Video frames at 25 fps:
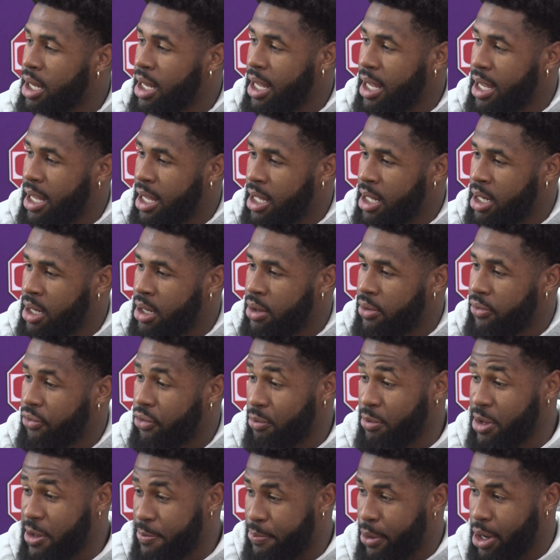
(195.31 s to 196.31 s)
And
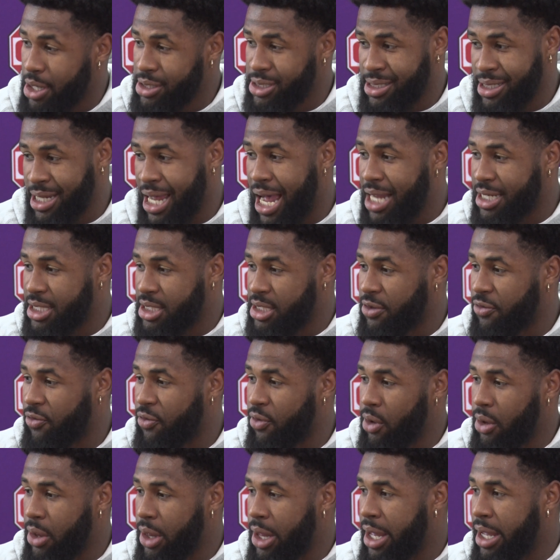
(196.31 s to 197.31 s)
for me personally, I just
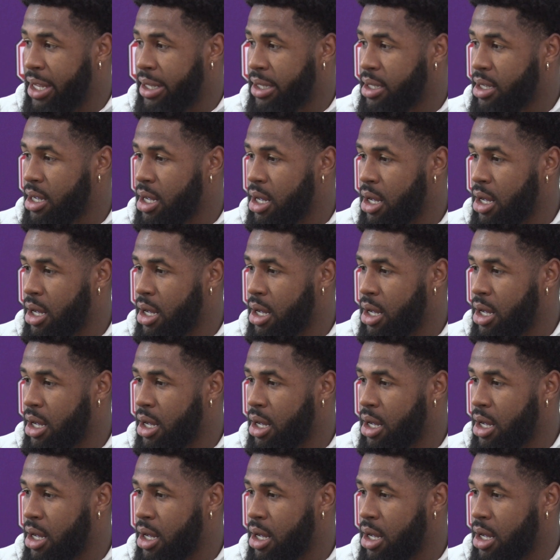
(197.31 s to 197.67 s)
feel like